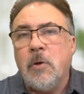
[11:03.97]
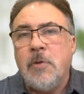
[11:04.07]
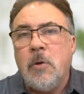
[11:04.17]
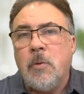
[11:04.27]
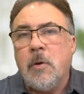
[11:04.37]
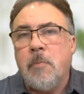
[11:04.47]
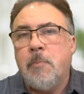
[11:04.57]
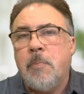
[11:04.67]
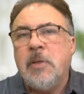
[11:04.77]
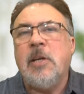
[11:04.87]
sort of, you know,
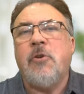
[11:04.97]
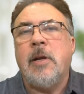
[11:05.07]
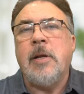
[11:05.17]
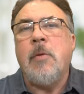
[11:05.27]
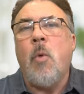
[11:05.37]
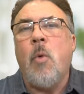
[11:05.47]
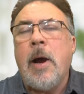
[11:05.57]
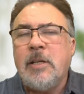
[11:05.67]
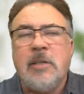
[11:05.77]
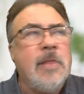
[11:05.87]
position. And, and
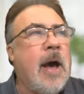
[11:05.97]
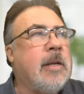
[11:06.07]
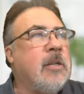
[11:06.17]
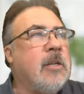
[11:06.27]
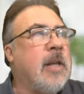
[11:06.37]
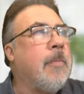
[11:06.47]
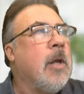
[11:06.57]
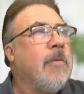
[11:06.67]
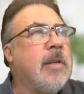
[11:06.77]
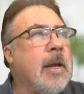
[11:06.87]
why I say that is that
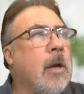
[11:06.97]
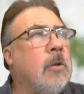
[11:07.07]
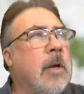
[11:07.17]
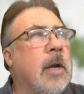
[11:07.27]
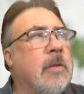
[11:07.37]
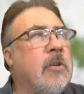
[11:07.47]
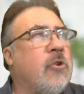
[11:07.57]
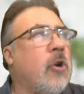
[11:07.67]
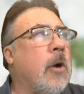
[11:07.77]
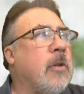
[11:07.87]
if you take a look at this
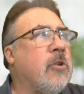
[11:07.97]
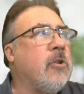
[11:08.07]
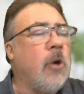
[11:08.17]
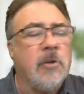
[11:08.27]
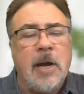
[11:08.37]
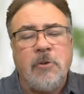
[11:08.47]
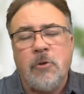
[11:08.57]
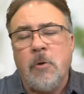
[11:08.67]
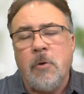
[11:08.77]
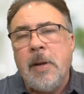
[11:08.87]
chart, this chart's
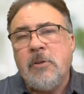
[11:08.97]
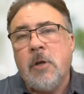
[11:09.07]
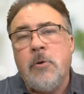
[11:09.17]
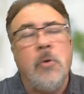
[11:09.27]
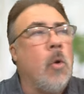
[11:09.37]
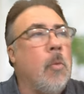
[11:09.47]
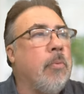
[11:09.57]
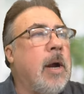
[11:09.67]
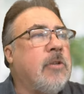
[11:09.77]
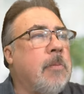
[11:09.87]
actually sort of based on new home
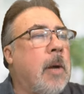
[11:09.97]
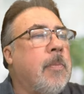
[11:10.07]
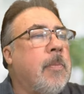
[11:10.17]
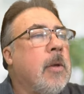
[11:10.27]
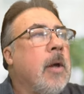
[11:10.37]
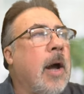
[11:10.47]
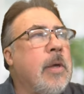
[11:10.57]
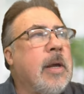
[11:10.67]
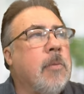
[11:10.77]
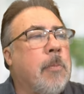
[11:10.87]
pricing, but I
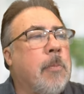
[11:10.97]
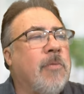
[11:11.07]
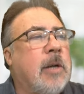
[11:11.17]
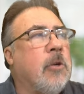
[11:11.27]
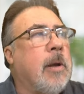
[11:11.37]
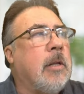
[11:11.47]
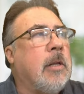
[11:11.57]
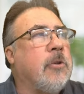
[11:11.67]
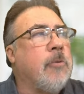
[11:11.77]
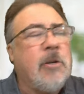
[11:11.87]
think it, it provides a great
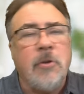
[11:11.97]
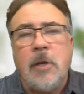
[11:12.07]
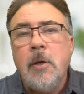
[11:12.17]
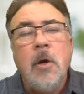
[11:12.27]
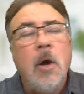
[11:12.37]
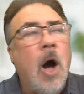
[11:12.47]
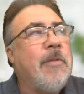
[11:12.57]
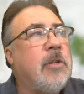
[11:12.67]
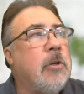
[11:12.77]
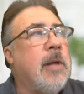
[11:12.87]
illustration that
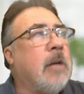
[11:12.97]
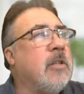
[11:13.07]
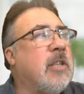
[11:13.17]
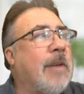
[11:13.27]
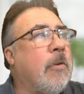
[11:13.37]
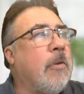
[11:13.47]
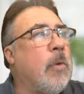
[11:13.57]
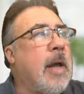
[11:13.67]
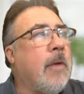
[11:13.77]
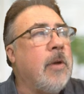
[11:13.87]
obviously 2007
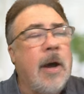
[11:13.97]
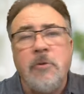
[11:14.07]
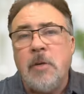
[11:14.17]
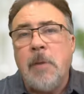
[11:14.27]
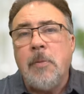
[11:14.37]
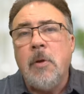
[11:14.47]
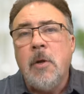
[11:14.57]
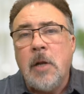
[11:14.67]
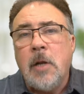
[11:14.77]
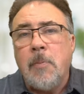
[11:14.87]
we had the housing
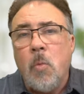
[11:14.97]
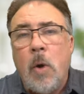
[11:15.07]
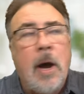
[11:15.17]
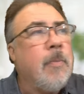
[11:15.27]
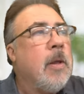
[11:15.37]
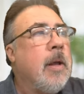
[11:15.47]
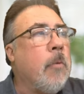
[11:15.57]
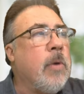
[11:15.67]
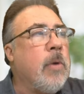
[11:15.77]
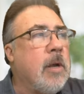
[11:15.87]
bubble number one,
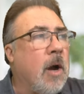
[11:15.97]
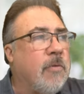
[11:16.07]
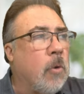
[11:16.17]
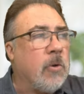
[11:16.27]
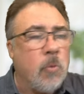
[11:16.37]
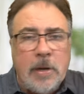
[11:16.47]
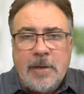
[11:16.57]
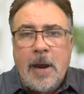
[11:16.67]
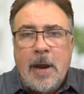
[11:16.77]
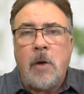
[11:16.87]
and we of course
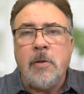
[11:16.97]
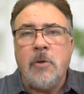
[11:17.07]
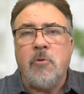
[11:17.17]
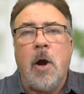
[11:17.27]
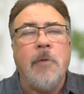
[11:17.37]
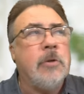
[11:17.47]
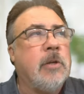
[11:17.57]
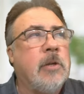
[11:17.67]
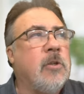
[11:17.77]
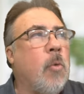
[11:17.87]
went down in the trough in
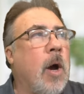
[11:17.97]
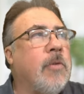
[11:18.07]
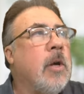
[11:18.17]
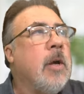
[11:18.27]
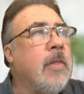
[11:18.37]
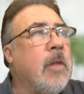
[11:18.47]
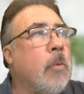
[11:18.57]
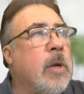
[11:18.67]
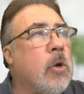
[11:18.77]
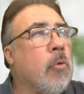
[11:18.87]
2012, and
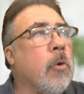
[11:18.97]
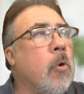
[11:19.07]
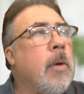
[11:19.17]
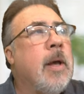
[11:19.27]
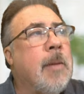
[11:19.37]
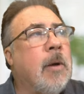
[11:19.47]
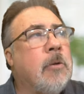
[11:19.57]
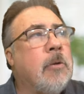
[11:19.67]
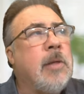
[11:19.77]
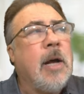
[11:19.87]
then we grew. In
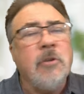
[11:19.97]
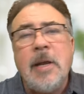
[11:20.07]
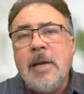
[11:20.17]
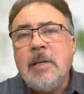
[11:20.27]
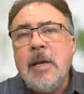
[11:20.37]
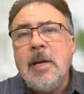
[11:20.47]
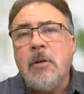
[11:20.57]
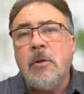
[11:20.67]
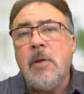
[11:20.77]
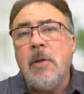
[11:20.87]
about
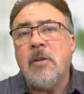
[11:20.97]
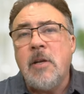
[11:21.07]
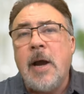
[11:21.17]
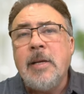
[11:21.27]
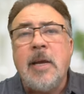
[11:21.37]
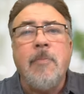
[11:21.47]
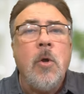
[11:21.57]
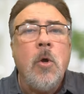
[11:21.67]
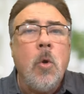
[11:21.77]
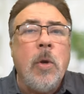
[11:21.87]
2018 to
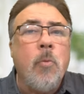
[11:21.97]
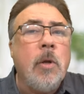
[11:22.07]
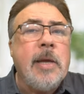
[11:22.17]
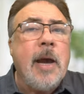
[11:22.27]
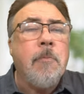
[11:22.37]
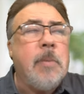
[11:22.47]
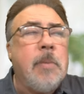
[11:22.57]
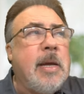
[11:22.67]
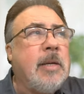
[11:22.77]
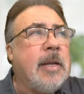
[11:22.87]
2019, we really had
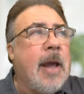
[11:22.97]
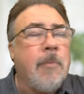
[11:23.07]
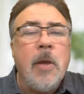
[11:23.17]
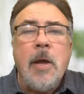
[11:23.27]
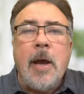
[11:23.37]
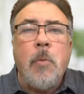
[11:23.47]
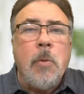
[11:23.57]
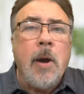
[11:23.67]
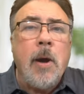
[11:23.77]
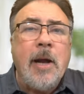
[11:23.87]
peaked again, and
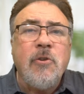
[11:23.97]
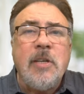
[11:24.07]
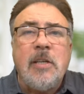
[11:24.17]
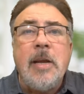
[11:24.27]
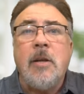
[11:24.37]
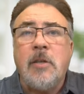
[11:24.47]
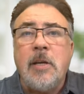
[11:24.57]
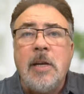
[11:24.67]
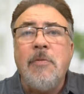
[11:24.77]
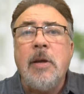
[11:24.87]
we were actually seeing a
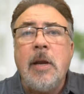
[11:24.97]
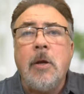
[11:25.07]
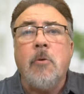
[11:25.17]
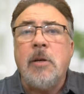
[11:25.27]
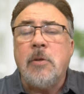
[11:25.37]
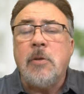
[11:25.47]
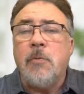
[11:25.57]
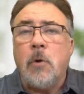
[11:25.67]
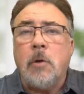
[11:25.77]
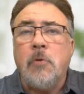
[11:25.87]
significant increase in
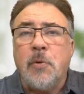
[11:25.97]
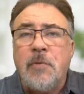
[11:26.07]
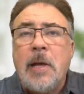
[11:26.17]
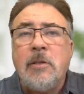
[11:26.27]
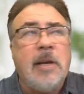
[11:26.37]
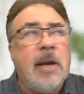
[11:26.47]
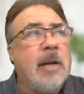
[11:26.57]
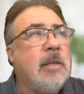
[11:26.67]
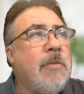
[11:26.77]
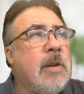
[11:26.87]
foreclosure filings and
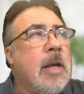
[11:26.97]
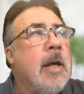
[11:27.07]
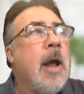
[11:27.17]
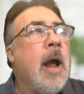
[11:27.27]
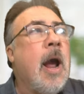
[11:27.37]
activity,